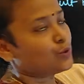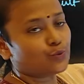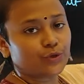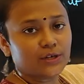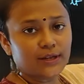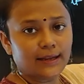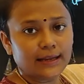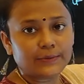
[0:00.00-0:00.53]
to
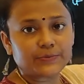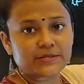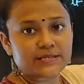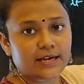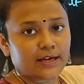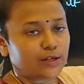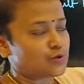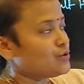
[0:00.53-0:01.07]
the left
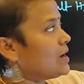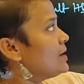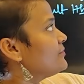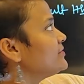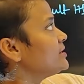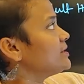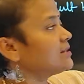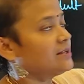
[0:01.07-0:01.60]
side, so
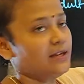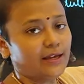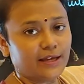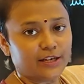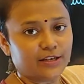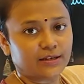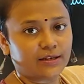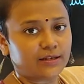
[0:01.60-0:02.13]
affinity
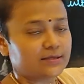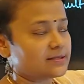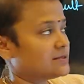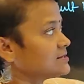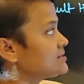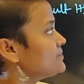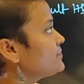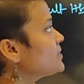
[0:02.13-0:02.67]

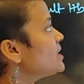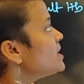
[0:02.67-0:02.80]
increases.